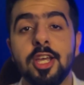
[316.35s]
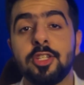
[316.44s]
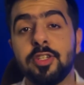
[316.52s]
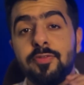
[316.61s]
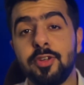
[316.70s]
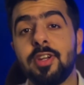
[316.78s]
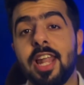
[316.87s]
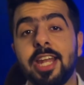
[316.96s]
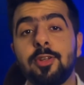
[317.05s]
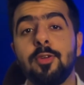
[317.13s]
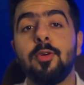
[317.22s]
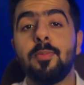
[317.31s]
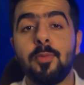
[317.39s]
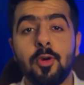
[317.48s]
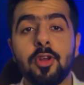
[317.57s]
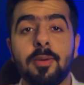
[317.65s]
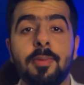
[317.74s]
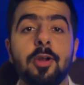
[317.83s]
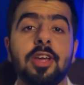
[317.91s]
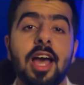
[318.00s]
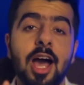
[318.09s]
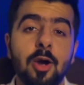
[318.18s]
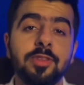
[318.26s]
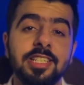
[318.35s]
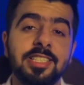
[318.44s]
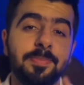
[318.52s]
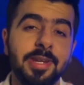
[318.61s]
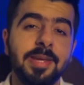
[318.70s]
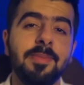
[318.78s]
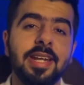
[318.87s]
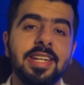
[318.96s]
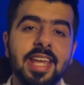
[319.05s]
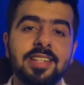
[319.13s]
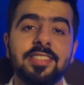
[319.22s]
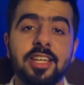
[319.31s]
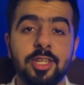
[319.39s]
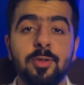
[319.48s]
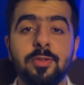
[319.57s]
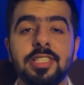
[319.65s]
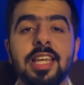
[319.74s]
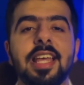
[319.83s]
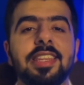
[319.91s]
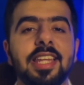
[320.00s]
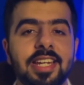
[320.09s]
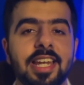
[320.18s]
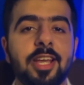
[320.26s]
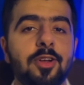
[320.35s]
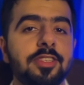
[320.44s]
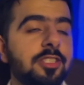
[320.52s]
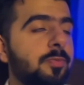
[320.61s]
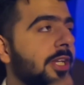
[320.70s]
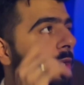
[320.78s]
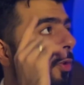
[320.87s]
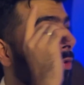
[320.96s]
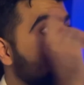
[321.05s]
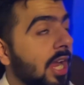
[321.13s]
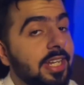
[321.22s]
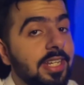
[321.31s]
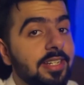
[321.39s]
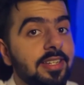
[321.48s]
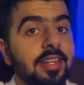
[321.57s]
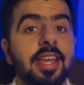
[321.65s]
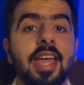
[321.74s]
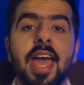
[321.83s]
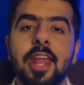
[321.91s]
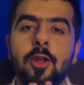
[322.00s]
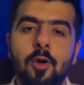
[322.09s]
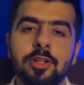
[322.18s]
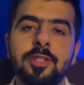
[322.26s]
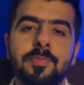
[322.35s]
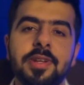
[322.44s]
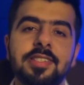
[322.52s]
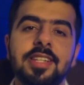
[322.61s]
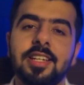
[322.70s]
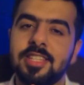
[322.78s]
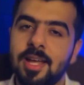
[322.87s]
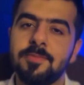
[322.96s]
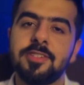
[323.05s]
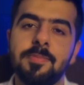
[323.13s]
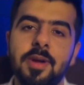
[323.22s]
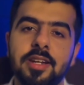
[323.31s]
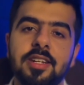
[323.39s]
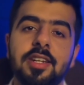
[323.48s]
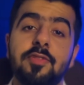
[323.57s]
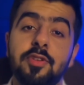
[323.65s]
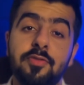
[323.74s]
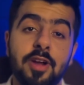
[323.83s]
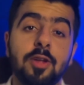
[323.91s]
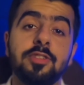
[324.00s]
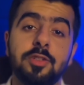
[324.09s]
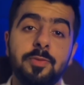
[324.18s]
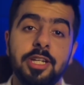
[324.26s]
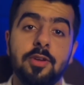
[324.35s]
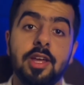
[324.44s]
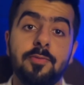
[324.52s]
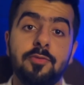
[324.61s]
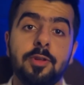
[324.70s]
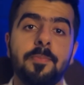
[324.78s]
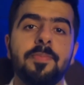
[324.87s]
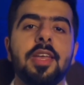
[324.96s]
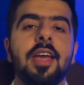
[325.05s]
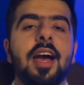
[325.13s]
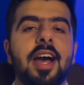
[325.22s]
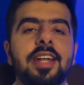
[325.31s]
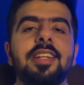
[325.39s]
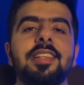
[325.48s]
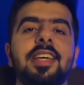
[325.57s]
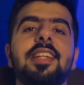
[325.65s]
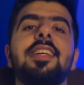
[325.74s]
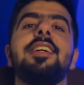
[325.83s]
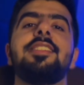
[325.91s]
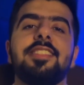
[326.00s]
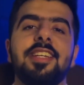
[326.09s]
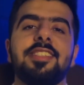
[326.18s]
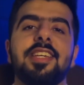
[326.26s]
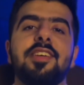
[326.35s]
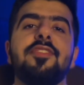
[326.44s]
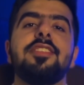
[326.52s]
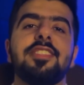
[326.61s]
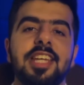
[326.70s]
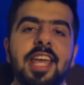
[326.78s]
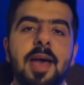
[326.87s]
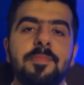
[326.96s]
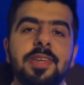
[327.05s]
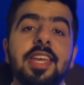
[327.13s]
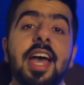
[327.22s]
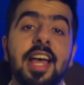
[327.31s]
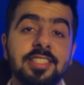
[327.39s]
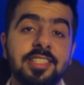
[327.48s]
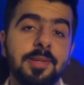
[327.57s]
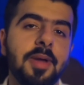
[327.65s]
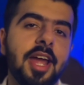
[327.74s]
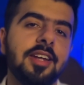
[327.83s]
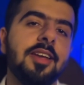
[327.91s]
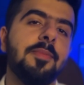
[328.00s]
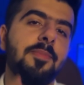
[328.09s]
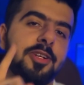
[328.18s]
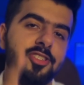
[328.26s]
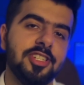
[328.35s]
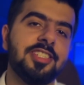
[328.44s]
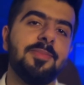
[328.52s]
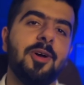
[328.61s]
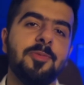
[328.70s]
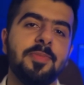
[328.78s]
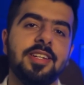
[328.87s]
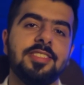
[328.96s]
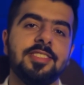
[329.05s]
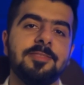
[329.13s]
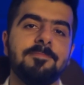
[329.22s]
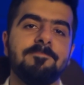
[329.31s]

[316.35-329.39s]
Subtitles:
So if you'd like to know more about how these pre-made decks are used, then click on this video right here and also press that thumbs up button if you found this video helpful. Until then, stay safe, stay happy, and stay mad, but just about medicine.